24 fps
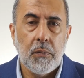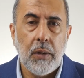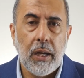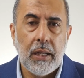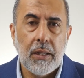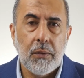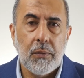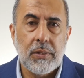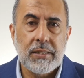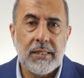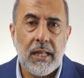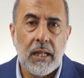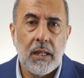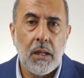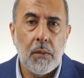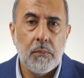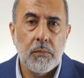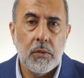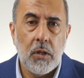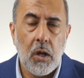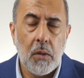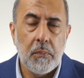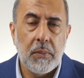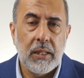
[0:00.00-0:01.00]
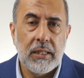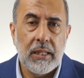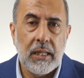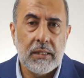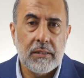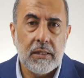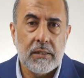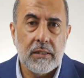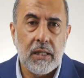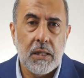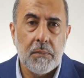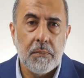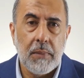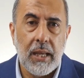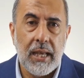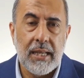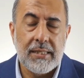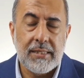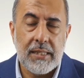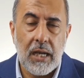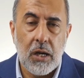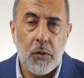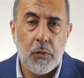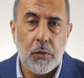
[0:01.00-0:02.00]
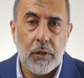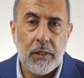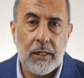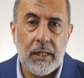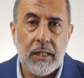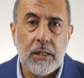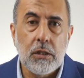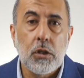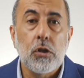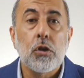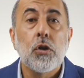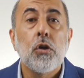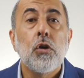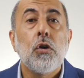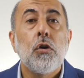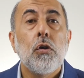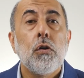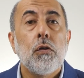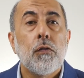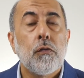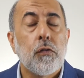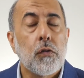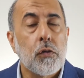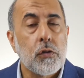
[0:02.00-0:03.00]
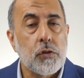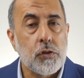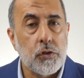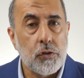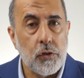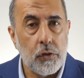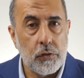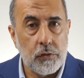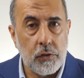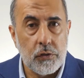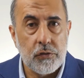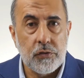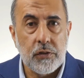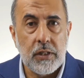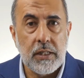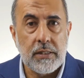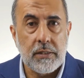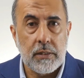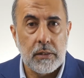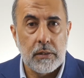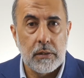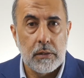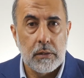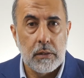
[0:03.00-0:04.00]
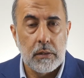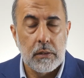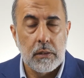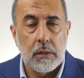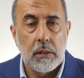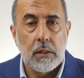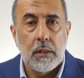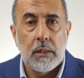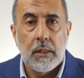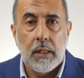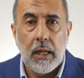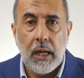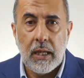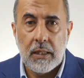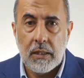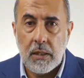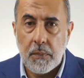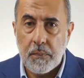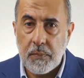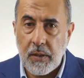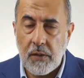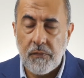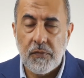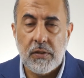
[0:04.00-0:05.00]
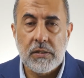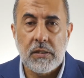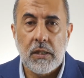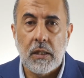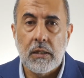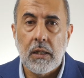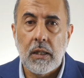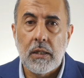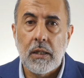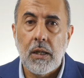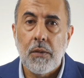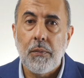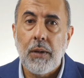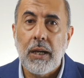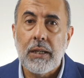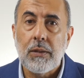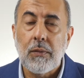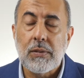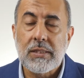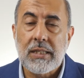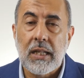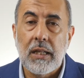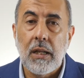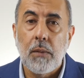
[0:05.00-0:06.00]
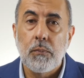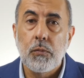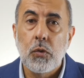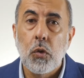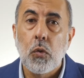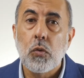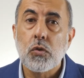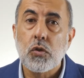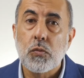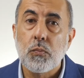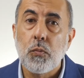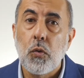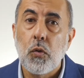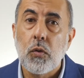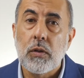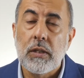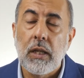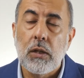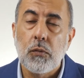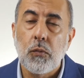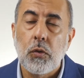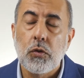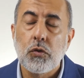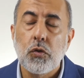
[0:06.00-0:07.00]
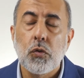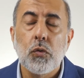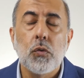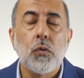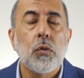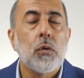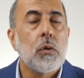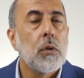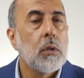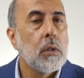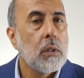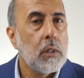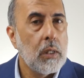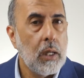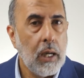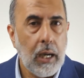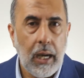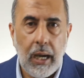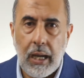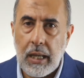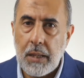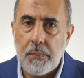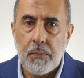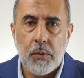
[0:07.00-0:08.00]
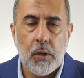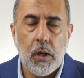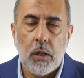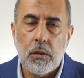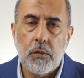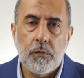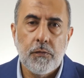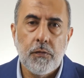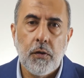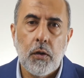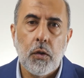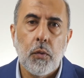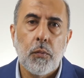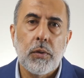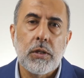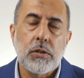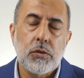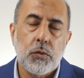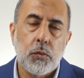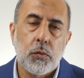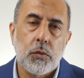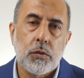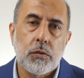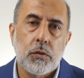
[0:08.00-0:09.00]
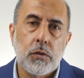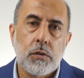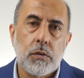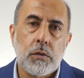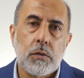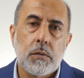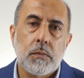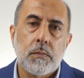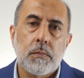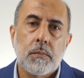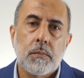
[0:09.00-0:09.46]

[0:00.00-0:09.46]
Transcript: alaihi wasallam nominated him as our leader for a certain reason. And the Prophet sallallahu alaihi wasallam knows more than we do. I am gonna follow his orders.